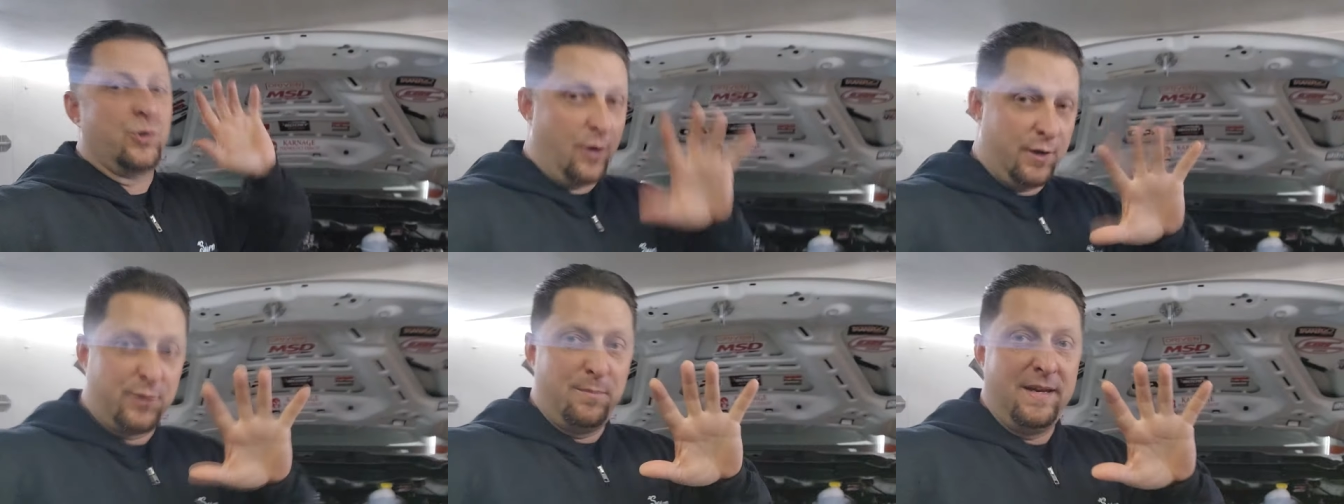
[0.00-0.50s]

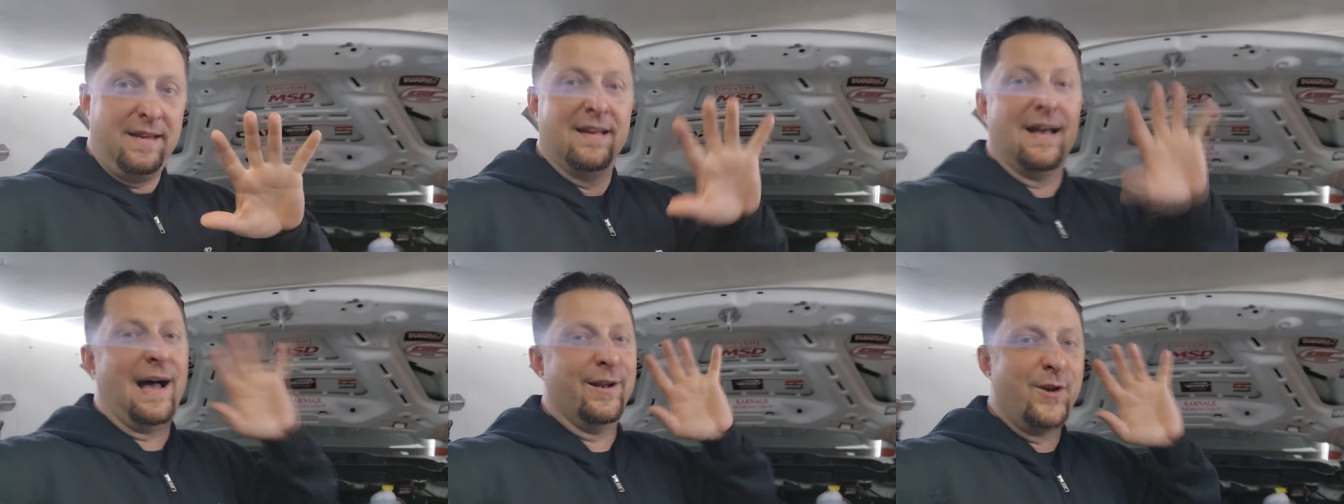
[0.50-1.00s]
Trust me,
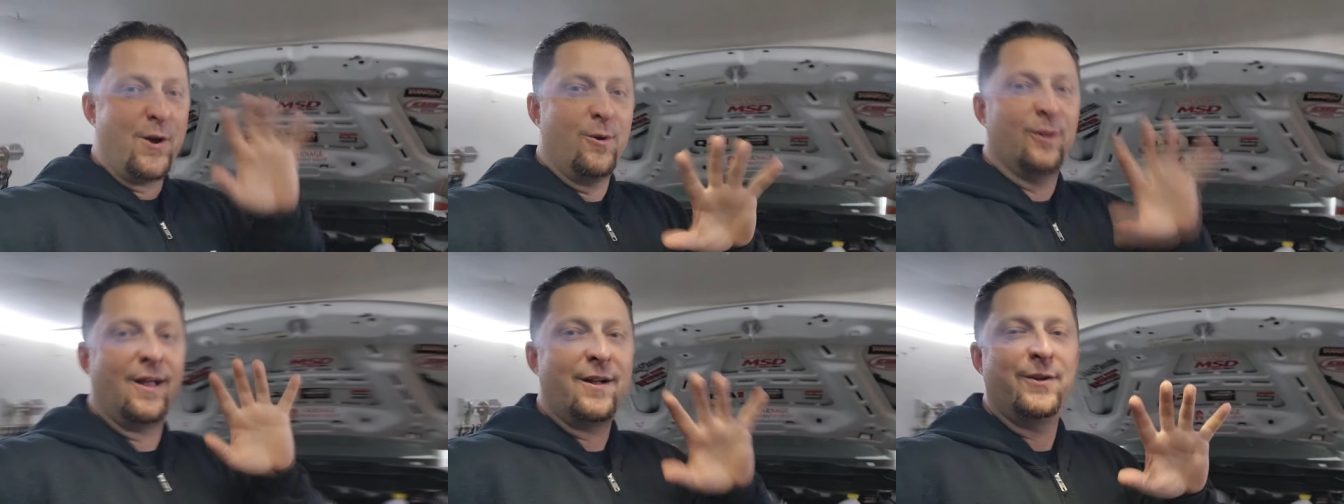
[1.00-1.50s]
I know
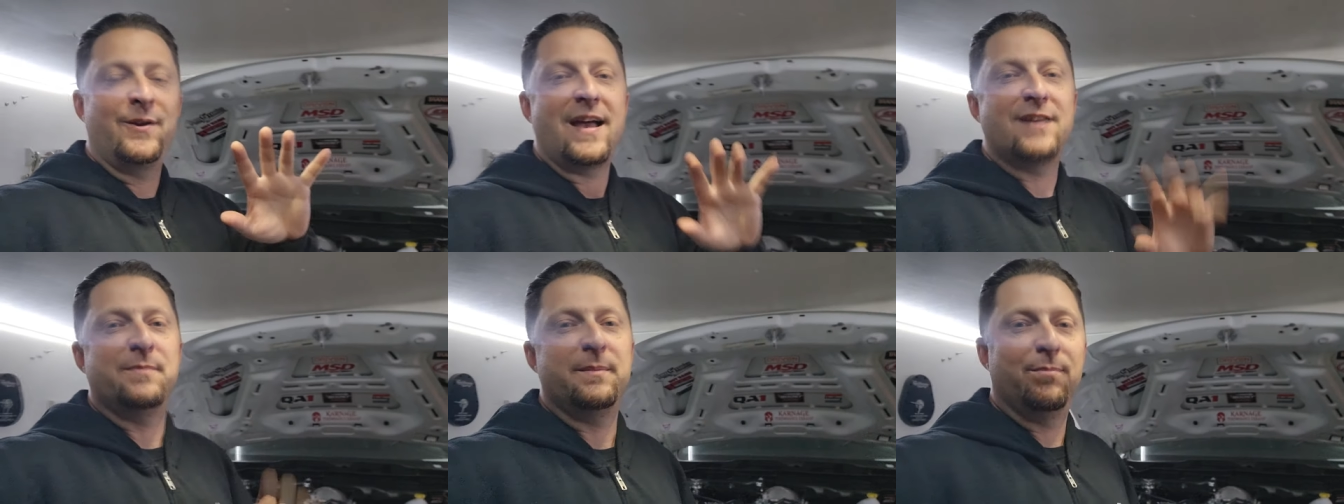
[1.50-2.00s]
a lot of you
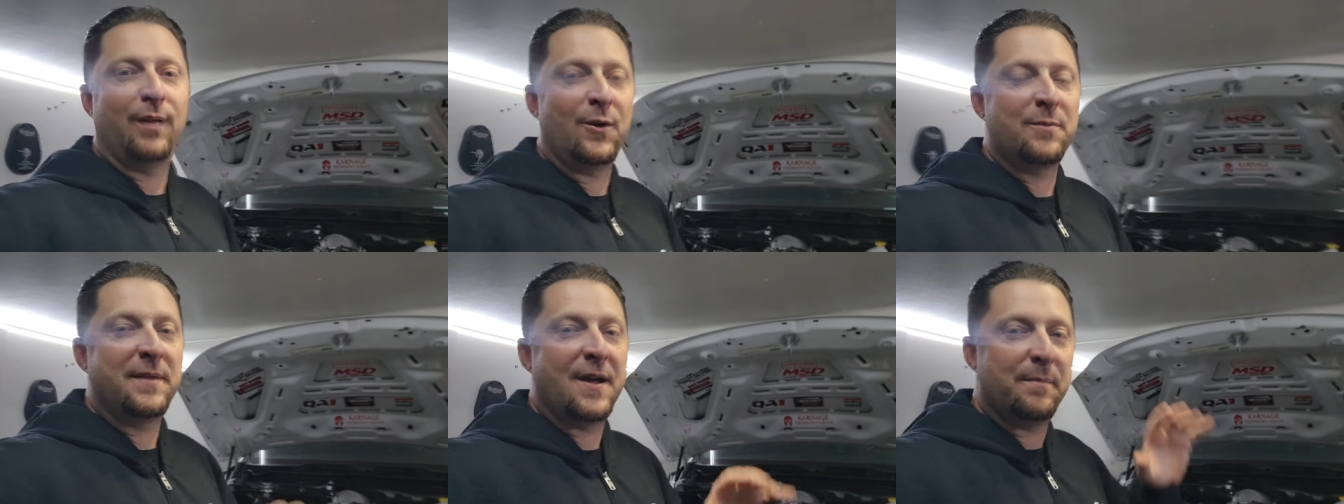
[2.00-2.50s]
guys have been
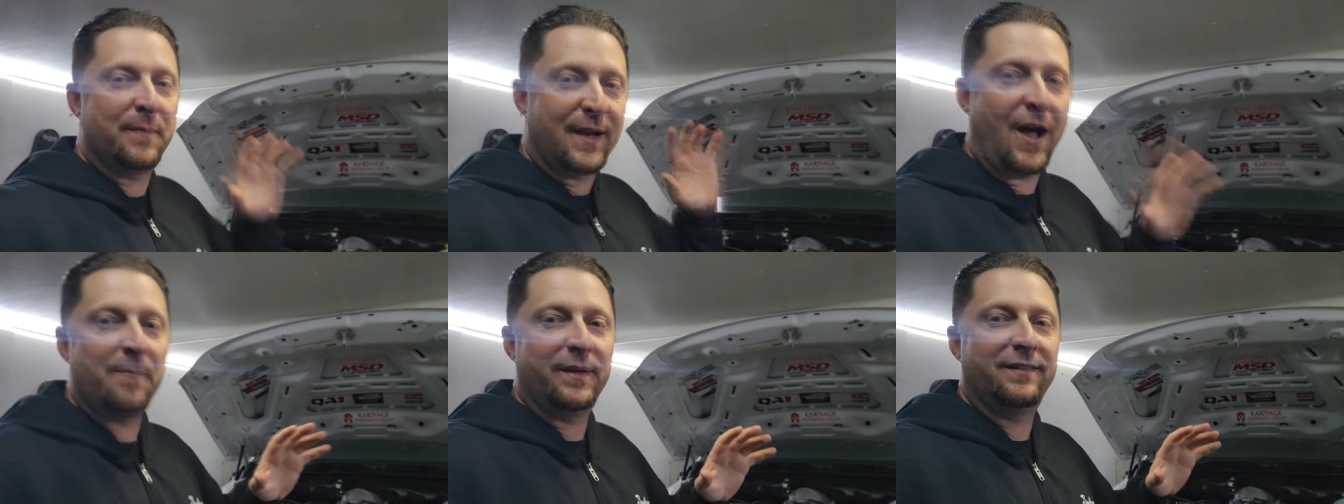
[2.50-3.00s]
blowing me up,
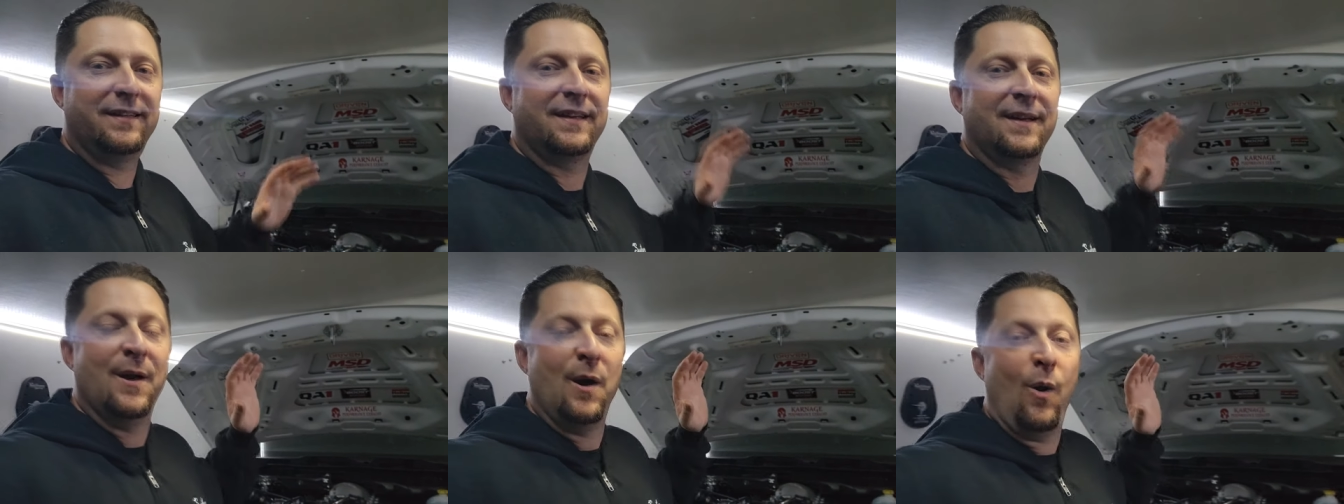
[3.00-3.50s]

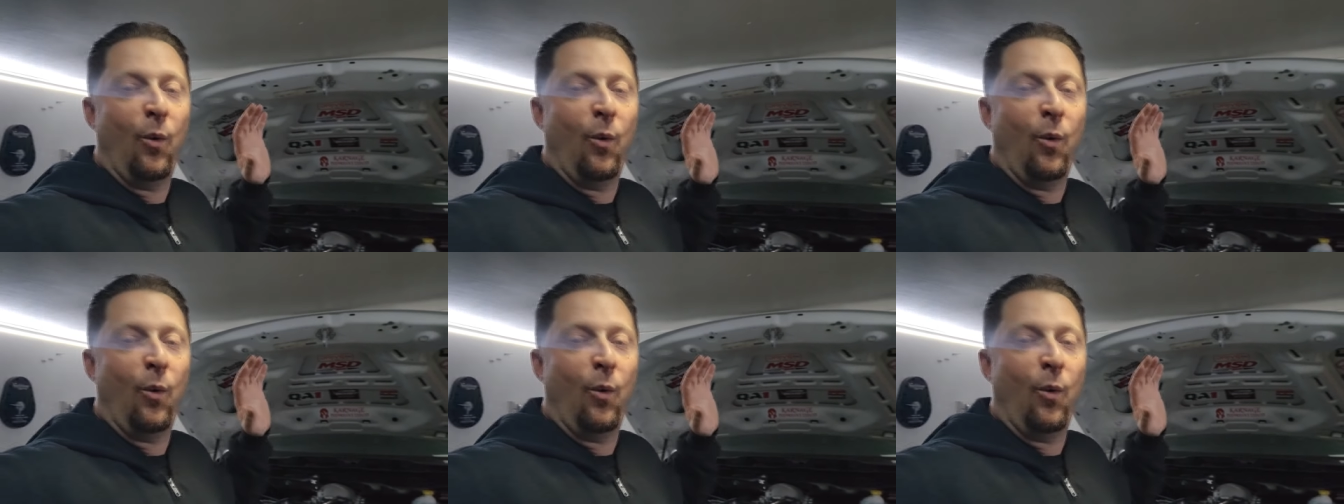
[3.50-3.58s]
commenting,